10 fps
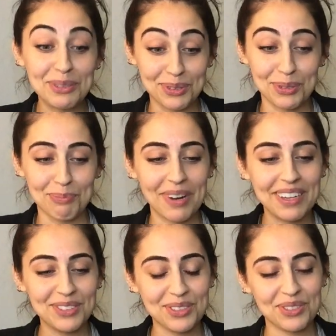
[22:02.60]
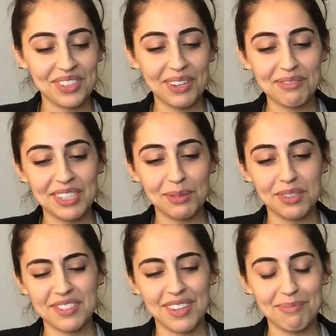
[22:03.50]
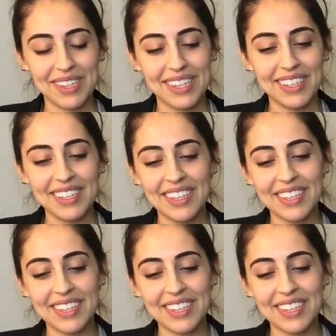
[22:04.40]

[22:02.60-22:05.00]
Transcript: you surprised yourself here with something.